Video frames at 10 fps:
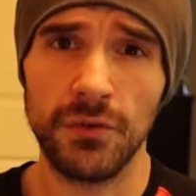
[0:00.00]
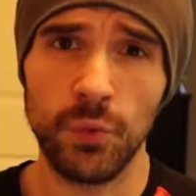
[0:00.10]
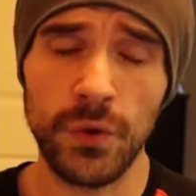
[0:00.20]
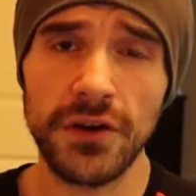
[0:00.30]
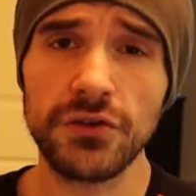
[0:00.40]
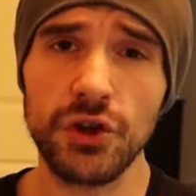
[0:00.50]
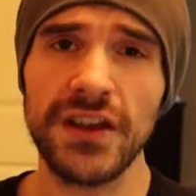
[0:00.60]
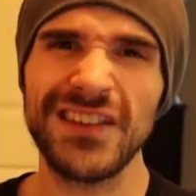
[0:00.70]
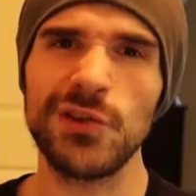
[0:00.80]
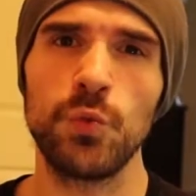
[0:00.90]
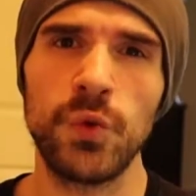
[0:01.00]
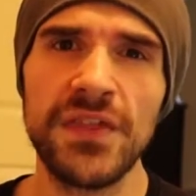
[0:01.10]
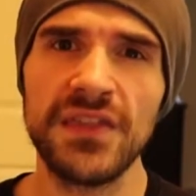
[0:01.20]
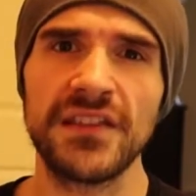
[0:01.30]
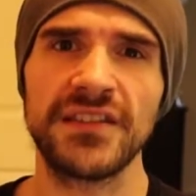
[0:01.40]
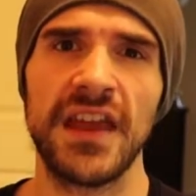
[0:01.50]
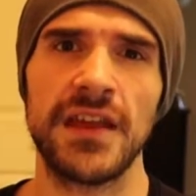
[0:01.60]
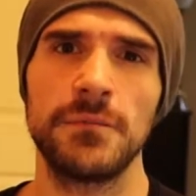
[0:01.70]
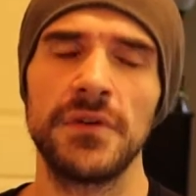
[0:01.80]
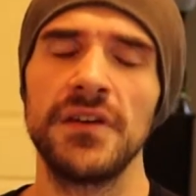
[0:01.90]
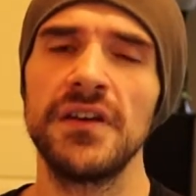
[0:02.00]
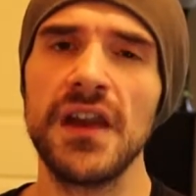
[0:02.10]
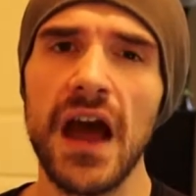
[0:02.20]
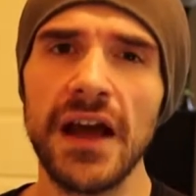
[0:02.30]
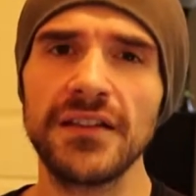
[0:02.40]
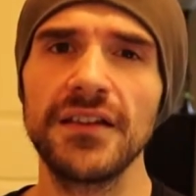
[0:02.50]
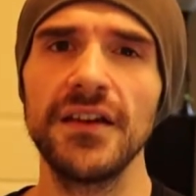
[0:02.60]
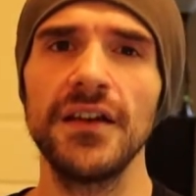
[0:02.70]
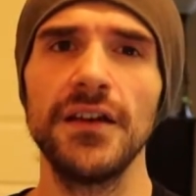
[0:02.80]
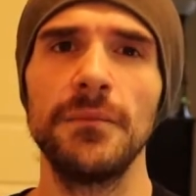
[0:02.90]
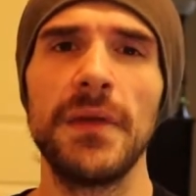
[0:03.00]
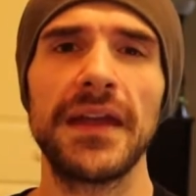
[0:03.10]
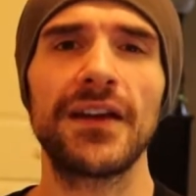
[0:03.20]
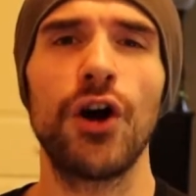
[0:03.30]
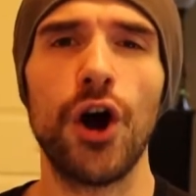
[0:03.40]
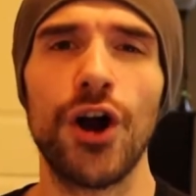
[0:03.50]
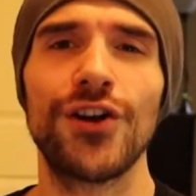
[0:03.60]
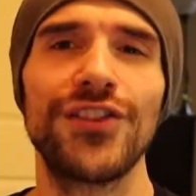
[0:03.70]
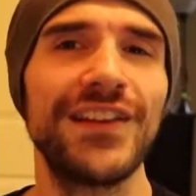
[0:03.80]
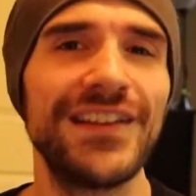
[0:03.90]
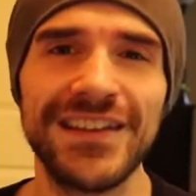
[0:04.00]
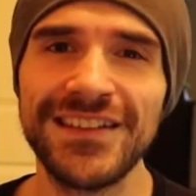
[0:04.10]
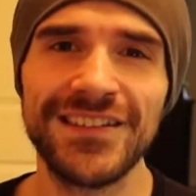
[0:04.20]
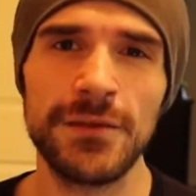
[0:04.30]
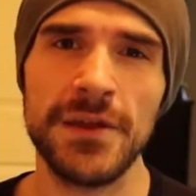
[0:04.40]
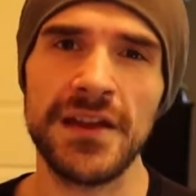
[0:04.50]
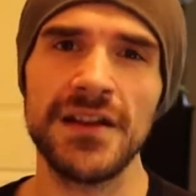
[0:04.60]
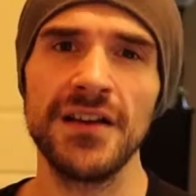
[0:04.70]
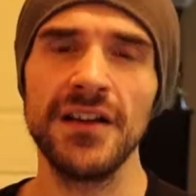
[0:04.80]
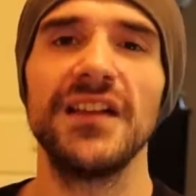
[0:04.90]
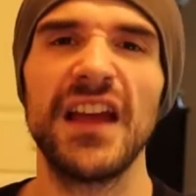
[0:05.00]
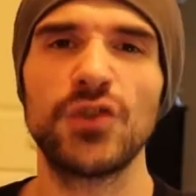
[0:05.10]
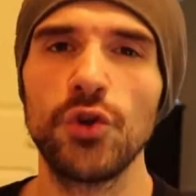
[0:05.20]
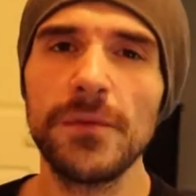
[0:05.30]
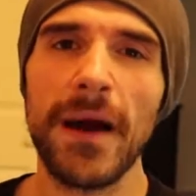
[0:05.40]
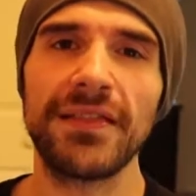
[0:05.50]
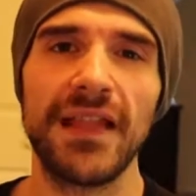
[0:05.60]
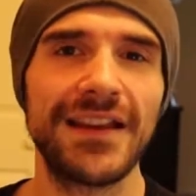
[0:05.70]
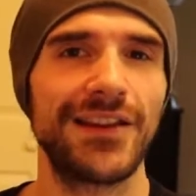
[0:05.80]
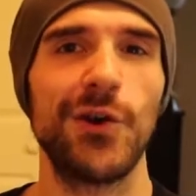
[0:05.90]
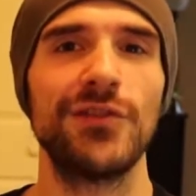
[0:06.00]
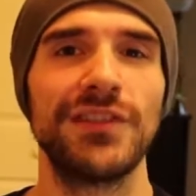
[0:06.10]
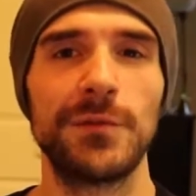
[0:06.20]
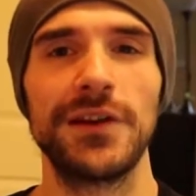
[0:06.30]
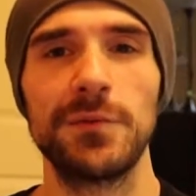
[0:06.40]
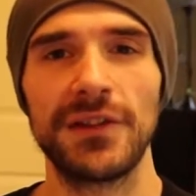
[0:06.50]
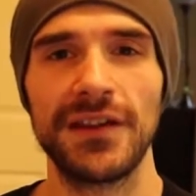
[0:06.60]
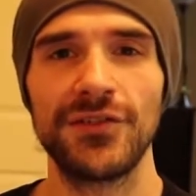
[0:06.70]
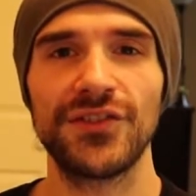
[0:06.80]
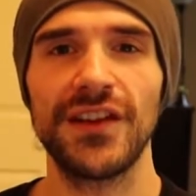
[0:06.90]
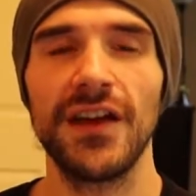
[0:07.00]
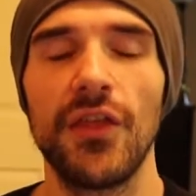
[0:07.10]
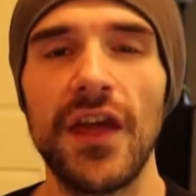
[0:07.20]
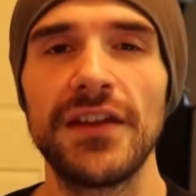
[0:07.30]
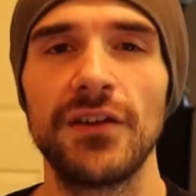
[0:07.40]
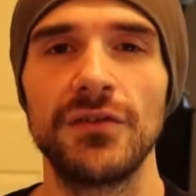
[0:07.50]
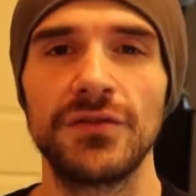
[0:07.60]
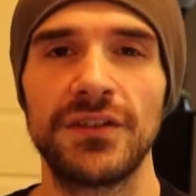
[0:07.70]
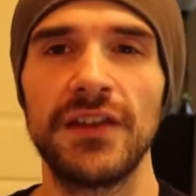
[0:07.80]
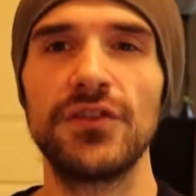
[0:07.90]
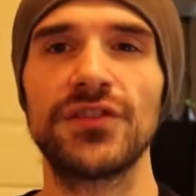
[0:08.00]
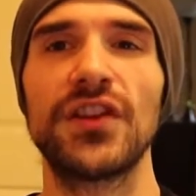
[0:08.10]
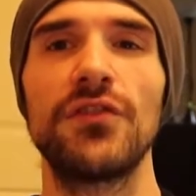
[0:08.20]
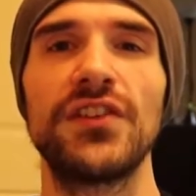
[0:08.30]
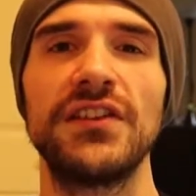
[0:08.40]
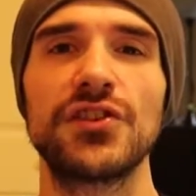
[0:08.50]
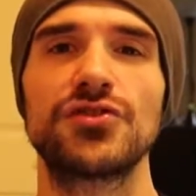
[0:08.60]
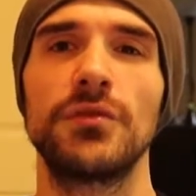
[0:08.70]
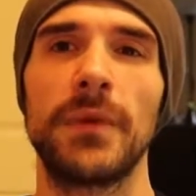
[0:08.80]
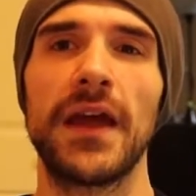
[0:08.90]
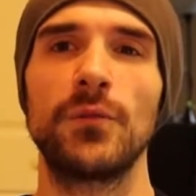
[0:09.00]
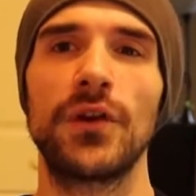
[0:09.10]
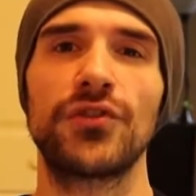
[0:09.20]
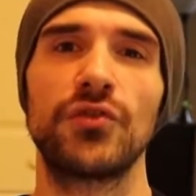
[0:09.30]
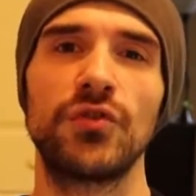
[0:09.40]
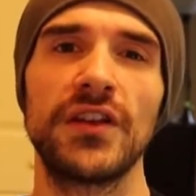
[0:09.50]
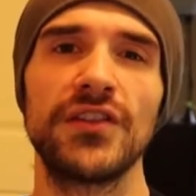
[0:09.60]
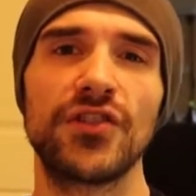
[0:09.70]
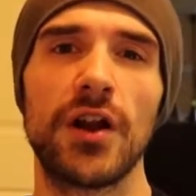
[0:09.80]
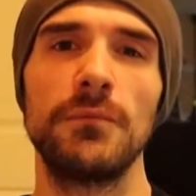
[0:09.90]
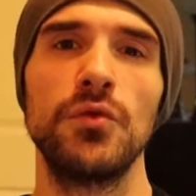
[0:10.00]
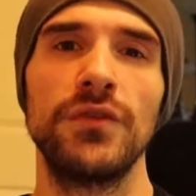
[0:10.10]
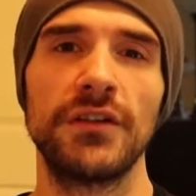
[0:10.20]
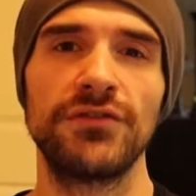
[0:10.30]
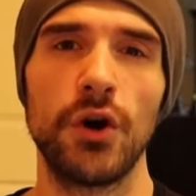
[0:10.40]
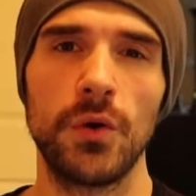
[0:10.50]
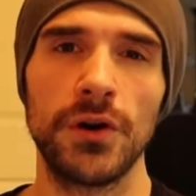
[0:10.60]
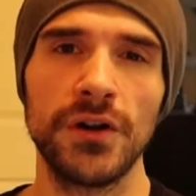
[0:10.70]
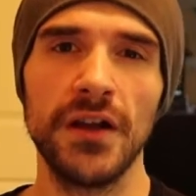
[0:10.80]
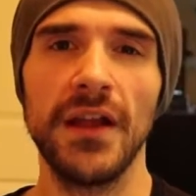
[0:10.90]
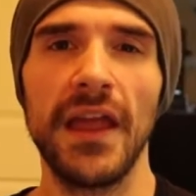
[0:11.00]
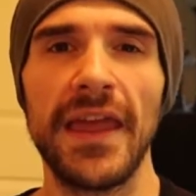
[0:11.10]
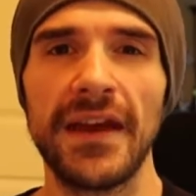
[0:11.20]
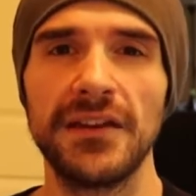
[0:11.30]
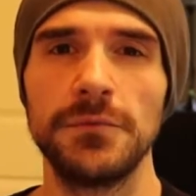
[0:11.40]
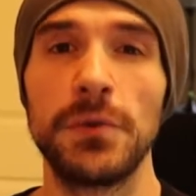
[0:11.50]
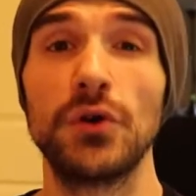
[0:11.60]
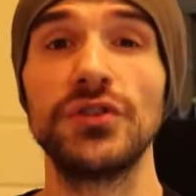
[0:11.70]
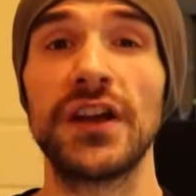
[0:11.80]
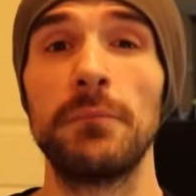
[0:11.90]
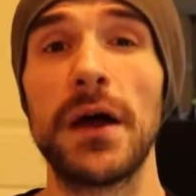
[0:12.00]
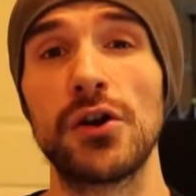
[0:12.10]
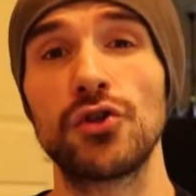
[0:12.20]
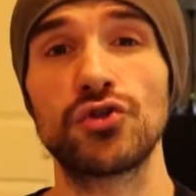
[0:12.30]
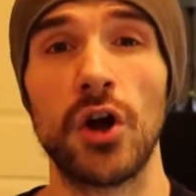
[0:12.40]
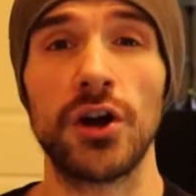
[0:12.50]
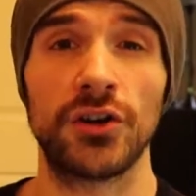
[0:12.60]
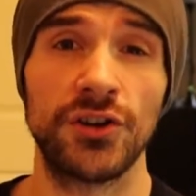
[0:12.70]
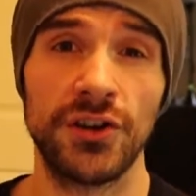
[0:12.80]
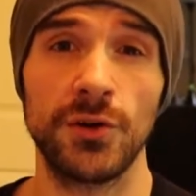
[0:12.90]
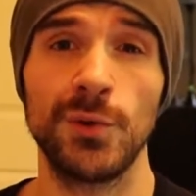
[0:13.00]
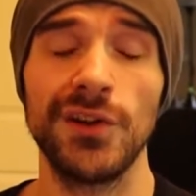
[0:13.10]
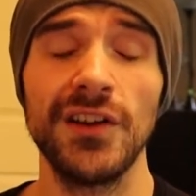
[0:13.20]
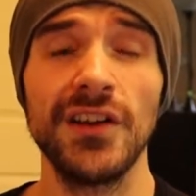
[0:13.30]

we're looking to win this game, not make it harder than it needs to be. It's only by letting go of limited beliefs that you'll give yourself the additional bandwidth to really start moving forward and building a better, stronger you.